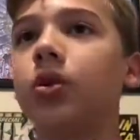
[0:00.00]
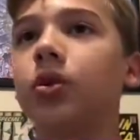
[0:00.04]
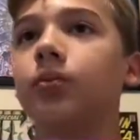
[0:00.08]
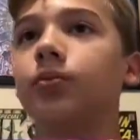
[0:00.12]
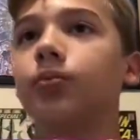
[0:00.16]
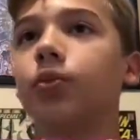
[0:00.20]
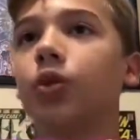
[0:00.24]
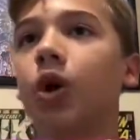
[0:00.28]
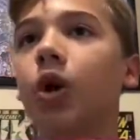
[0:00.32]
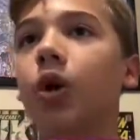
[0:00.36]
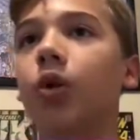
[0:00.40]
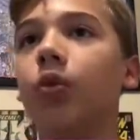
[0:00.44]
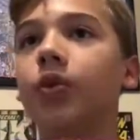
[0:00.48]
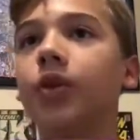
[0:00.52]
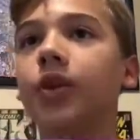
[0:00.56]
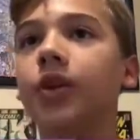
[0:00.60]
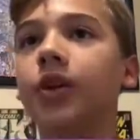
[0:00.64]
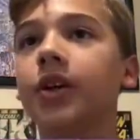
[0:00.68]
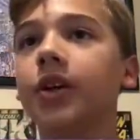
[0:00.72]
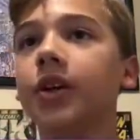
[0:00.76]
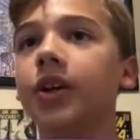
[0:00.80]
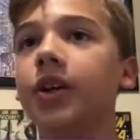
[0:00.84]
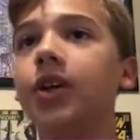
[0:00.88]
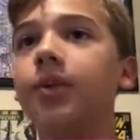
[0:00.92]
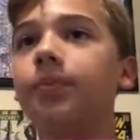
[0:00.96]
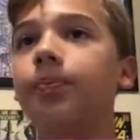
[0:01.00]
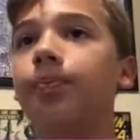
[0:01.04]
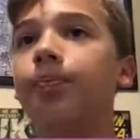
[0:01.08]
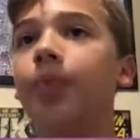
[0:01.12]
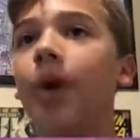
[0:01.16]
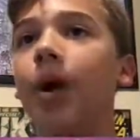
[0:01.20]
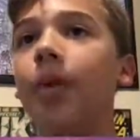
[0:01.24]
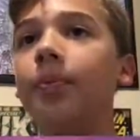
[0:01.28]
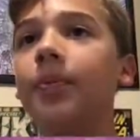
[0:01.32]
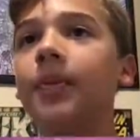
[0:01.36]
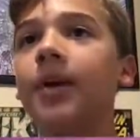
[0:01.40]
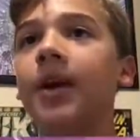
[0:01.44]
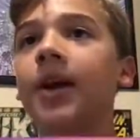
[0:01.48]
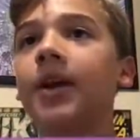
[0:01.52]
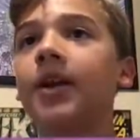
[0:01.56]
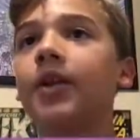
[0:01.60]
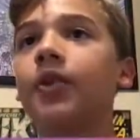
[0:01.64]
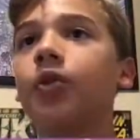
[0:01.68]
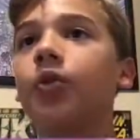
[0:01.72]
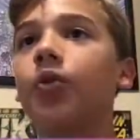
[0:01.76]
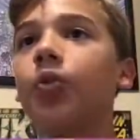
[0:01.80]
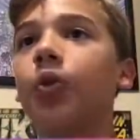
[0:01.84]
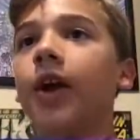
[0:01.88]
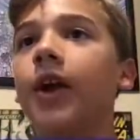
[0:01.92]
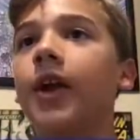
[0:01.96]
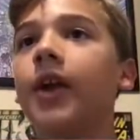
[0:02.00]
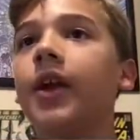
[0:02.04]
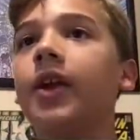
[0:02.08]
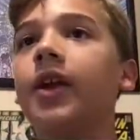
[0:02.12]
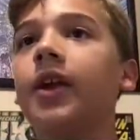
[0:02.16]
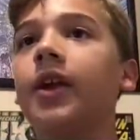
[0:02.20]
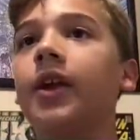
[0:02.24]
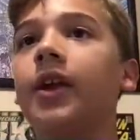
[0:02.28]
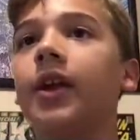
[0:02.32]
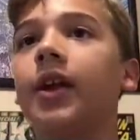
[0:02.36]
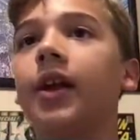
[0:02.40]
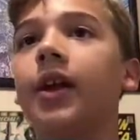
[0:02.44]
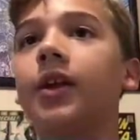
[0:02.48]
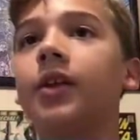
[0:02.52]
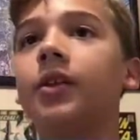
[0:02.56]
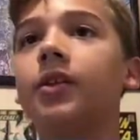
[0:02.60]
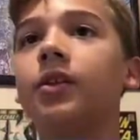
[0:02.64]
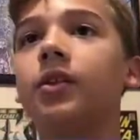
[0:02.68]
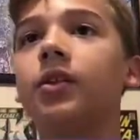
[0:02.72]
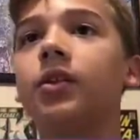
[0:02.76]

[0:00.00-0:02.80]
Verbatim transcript: Bro, he bumped me out of the way and I.